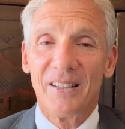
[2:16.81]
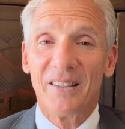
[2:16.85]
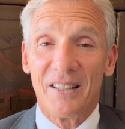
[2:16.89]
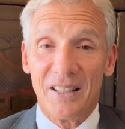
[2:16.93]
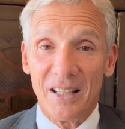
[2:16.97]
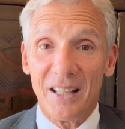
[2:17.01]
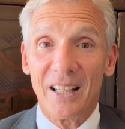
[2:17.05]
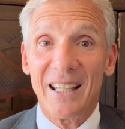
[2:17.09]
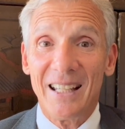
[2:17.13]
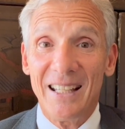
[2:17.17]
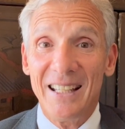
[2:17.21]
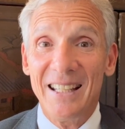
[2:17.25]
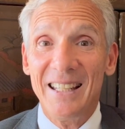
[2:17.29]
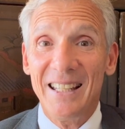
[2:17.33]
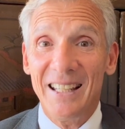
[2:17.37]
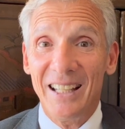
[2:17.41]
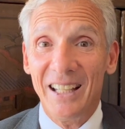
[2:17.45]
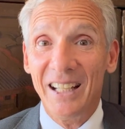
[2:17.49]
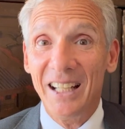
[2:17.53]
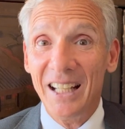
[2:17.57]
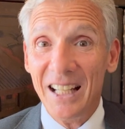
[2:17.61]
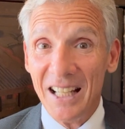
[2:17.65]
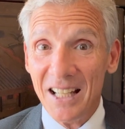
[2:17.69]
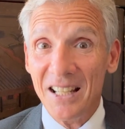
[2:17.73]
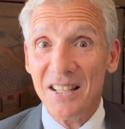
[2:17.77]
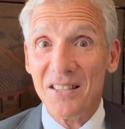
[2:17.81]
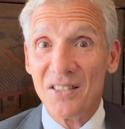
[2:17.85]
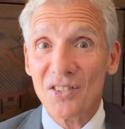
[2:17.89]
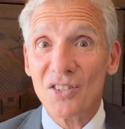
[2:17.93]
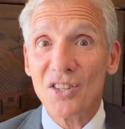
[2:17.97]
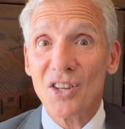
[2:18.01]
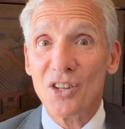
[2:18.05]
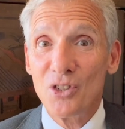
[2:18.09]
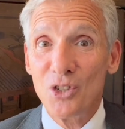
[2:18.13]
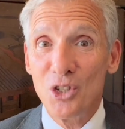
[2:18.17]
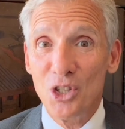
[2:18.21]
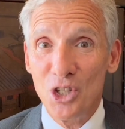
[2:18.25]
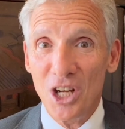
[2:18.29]
It is
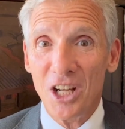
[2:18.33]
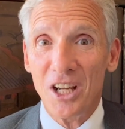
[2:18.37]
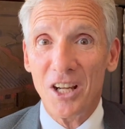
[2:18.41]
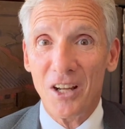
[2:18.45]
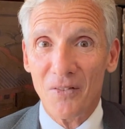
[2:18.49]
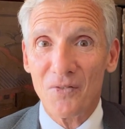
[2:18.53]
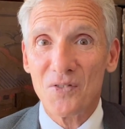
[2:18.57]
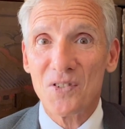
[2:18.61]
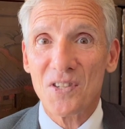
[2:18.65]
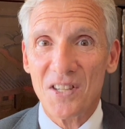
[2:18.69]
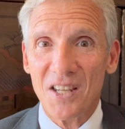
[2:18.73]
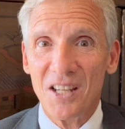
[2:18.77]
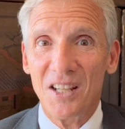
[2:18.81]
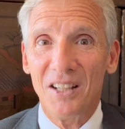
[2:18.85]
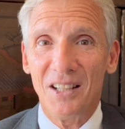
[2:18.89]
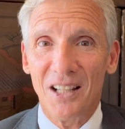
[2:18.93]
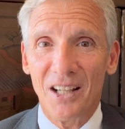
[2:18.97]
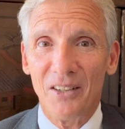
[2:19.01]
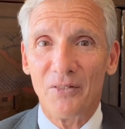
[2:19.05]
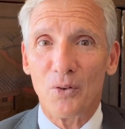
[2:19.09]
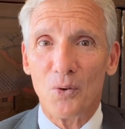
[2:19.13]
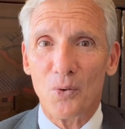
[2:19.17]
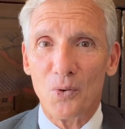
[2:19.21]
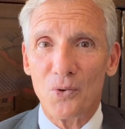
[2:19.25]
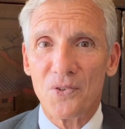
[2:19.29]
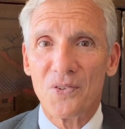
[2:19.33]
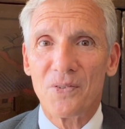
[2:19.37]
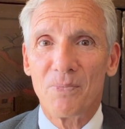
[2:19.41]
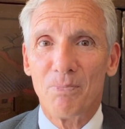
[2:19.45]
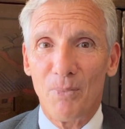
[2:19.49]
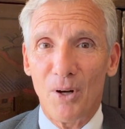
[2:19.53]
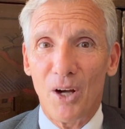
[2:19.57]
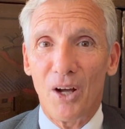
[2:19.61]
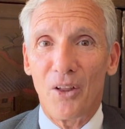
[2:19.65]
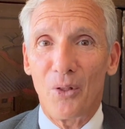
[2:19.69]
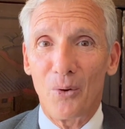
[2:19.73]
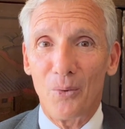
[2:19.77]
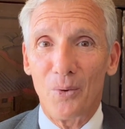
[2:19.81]
GFC levels,
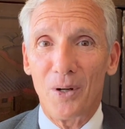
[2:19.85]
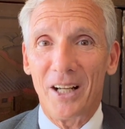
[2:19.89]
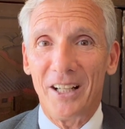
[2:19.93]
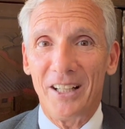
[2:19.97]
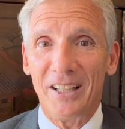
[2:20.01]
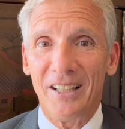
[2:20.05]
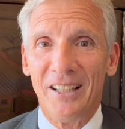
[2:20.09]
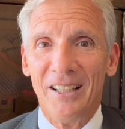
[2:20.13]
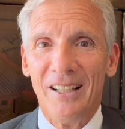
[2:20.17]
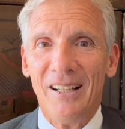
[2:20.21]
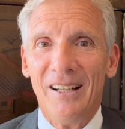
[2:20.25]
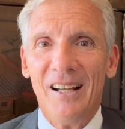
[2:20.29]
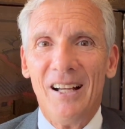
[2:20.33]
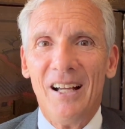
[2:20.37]
by the way.